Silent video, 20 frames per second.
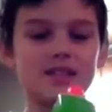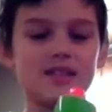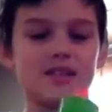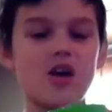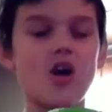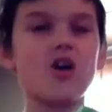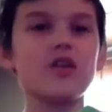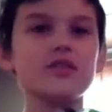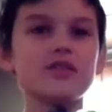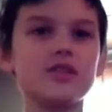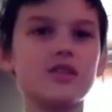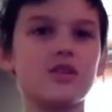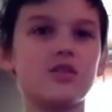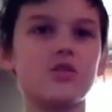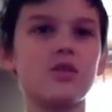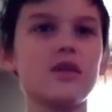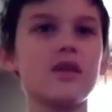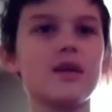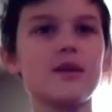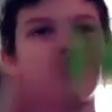and
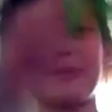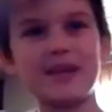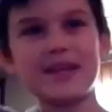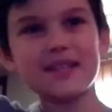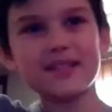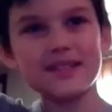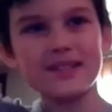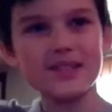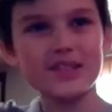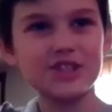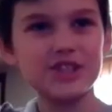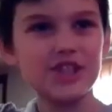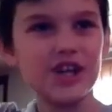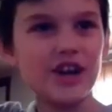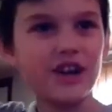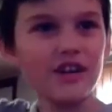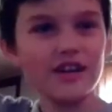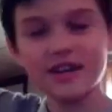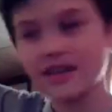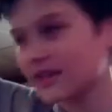also piece of
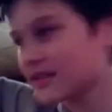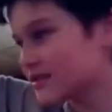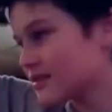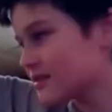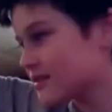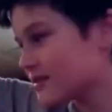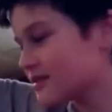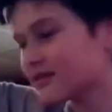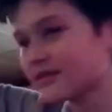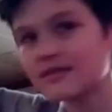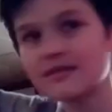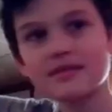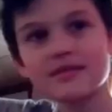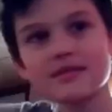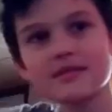junk. And